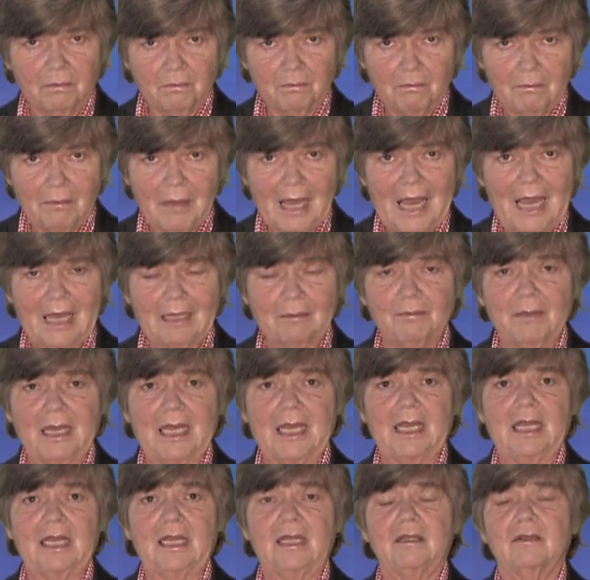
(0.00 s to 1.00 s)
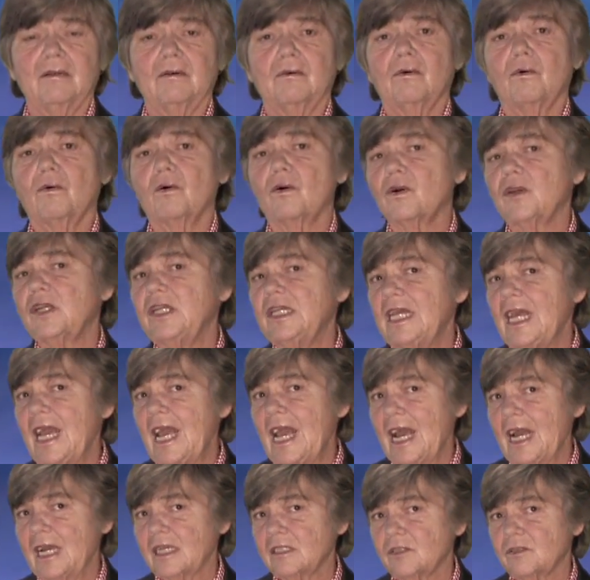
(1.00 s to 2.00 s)
man-made or
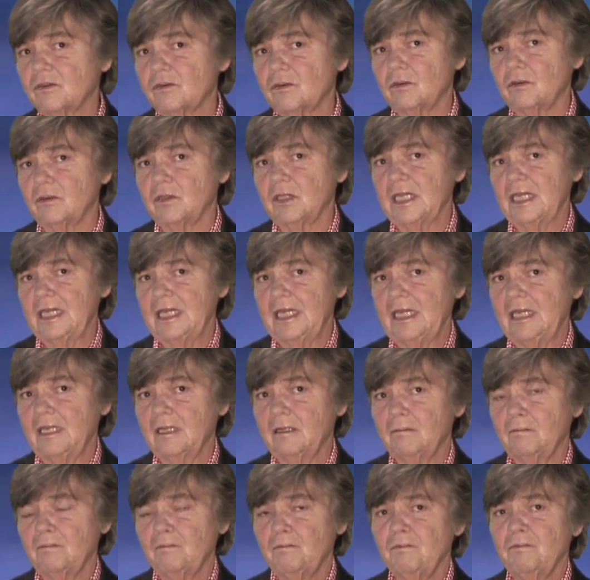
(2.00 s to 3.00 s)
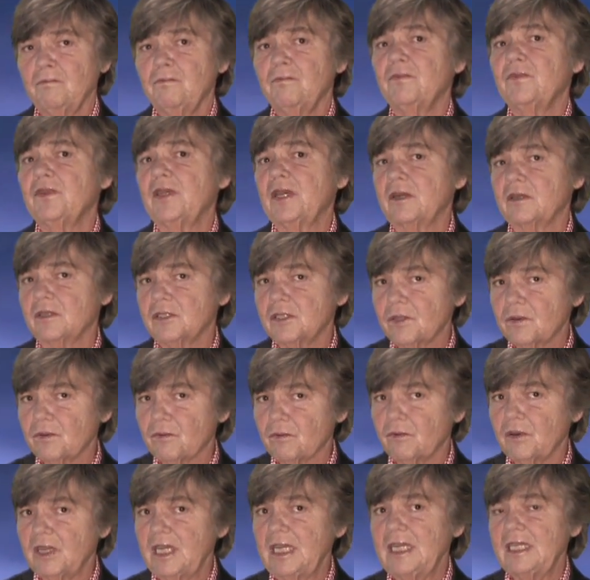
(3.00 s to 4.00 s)
naturally, there's
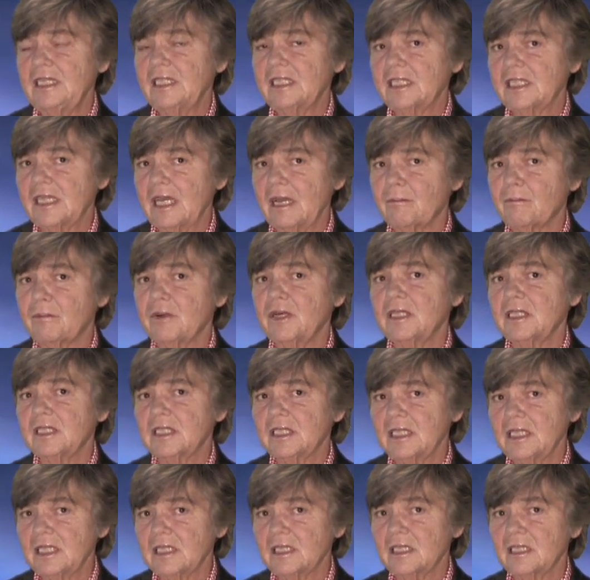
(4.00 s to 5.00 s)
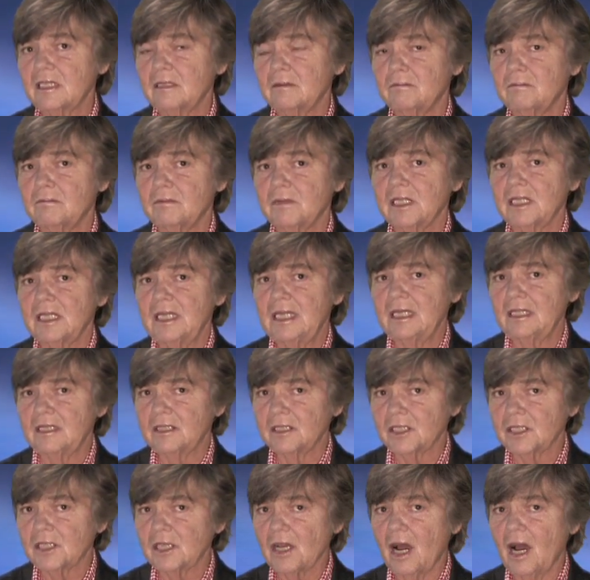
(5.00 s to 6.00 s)
three separate systems
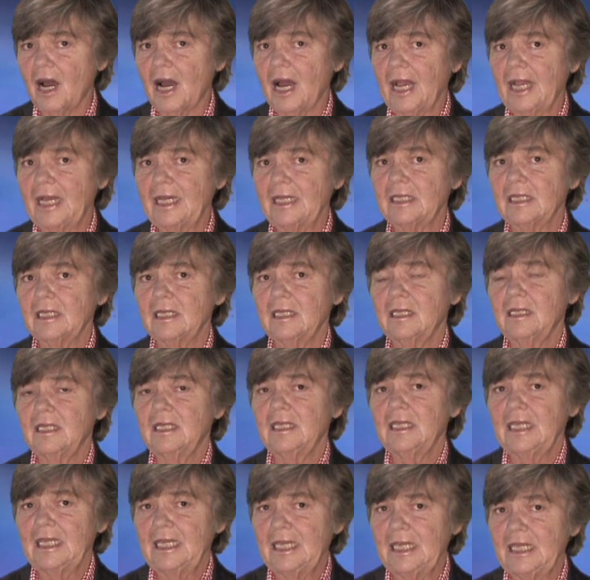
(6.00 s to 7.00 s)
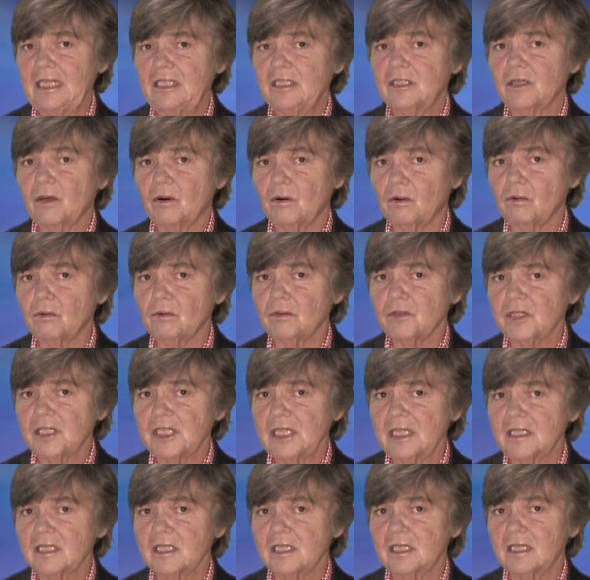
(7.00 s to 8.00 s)
inside each whole
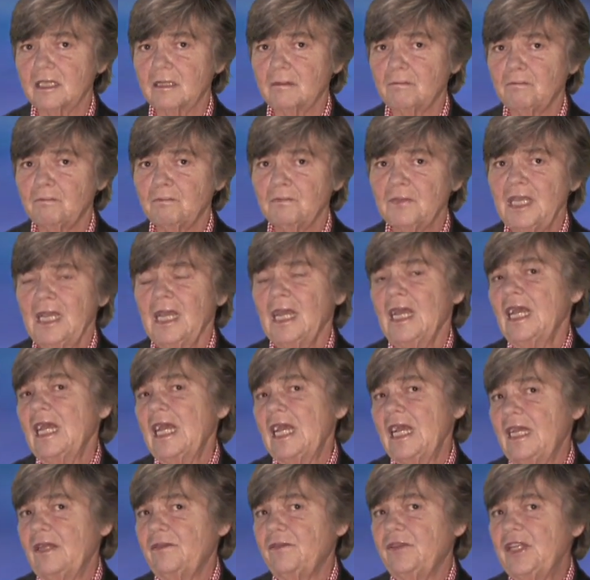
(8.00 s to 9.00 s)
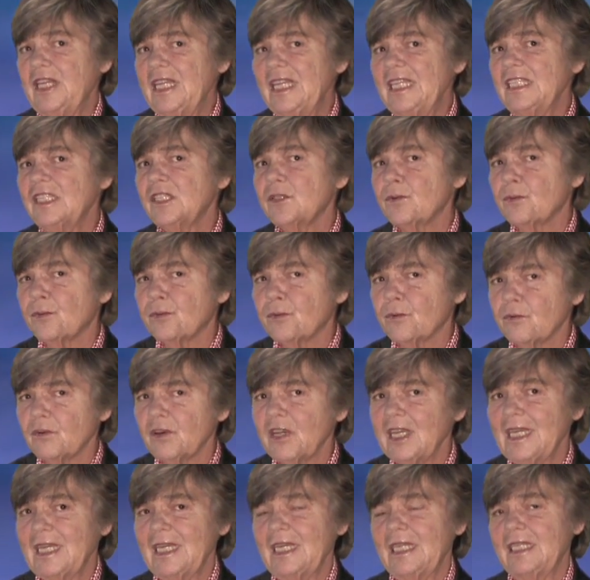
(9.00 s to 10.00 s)
system. And these
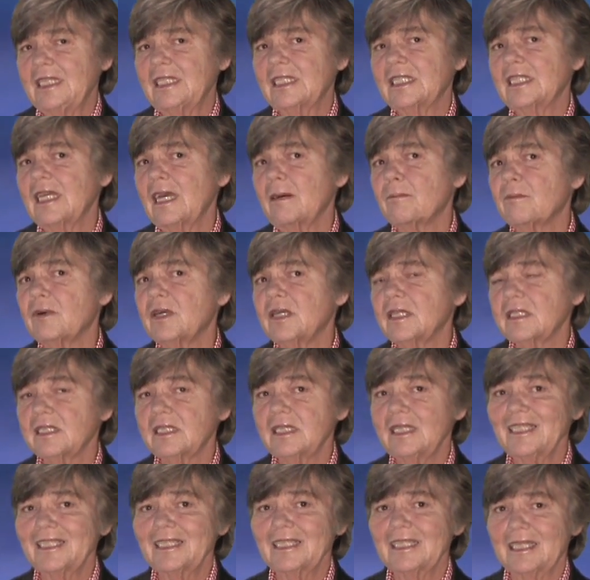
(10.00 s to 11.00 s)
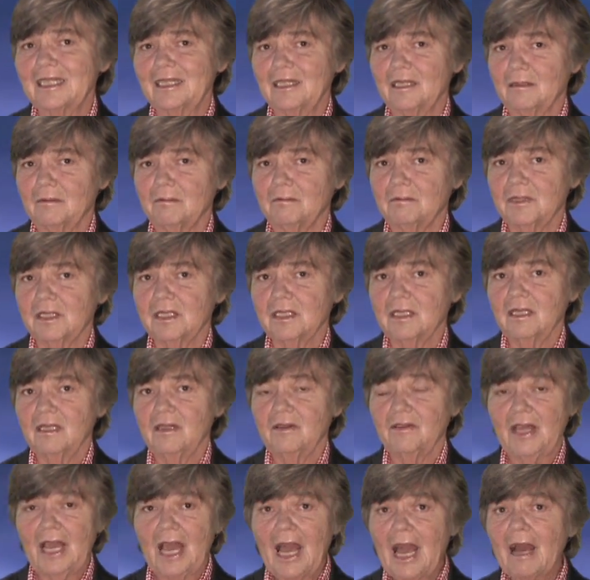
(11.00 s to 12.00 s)
three separate systems,
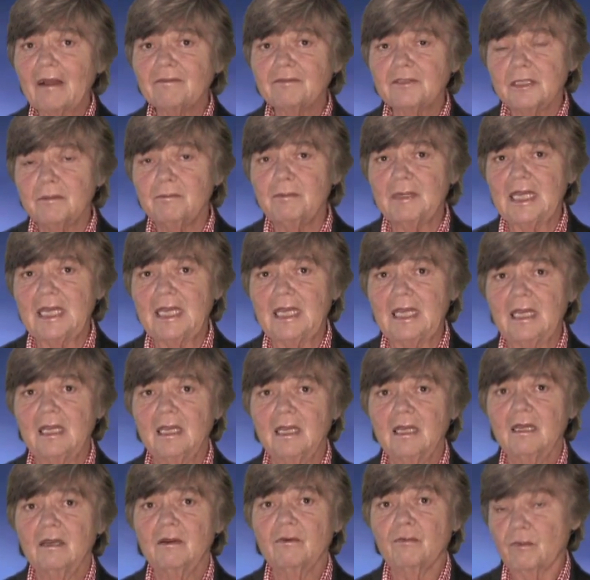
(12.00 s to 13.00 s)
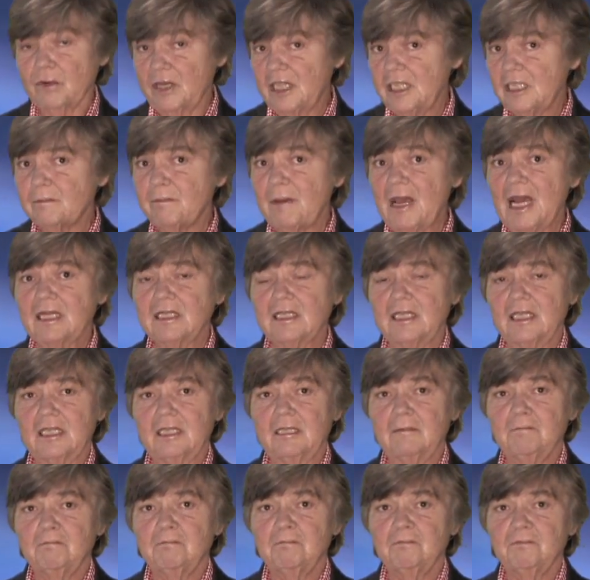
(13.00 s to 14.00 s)
they have to be
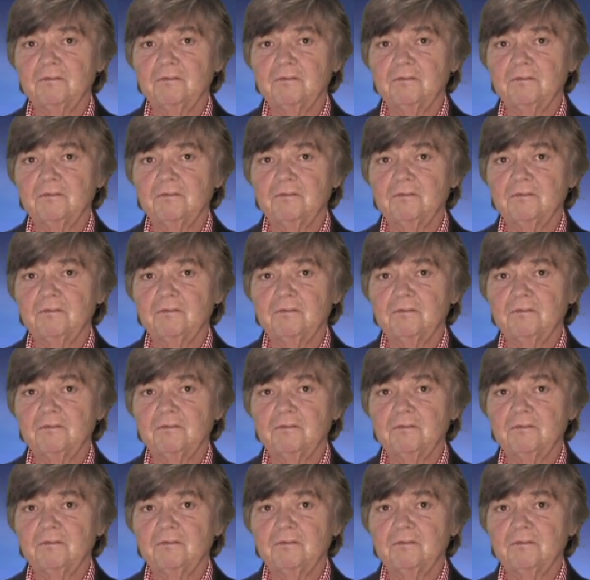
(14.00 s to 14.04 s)
respected,